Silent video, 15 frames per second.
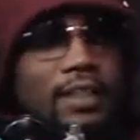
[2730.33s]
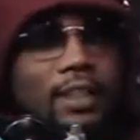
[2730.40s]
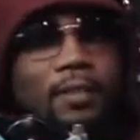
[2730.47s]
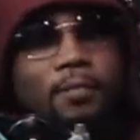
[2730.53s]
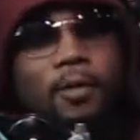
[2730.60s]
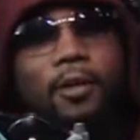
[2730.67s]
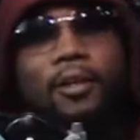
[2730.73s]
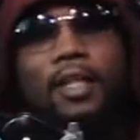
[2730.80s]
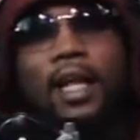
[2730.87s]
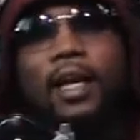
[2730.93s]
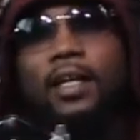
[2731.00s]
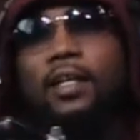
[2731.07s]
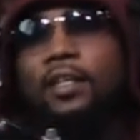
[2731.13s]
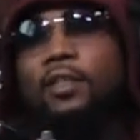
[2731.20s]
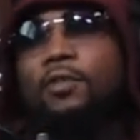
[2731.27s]
bro,
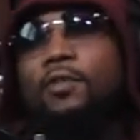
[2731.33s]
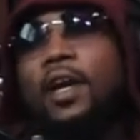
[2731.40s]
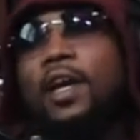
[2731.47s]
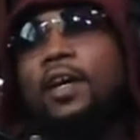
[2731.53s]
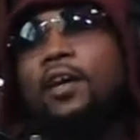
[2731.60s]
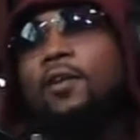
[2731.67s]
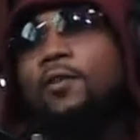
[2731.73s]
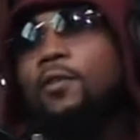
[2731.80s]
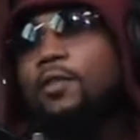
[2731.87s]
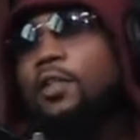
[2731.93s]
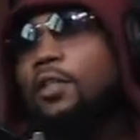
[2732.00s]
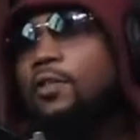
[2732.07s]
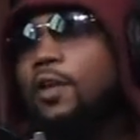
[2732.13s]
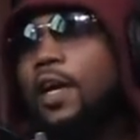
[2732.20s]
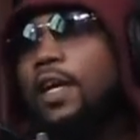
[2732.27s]
like you ain't
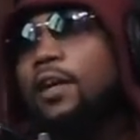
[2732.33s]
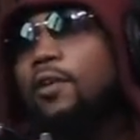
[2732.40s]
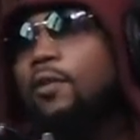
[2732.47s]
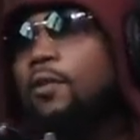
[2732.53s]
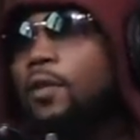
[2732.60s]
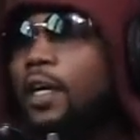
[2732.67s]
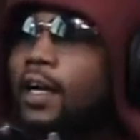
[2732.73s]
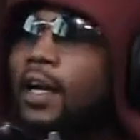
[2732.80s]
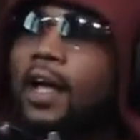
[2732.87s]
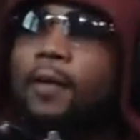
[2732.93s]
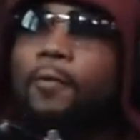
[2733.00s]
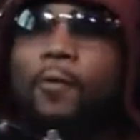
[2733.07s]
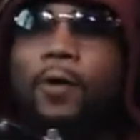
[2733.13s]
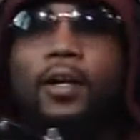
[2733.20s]
gonna hear that word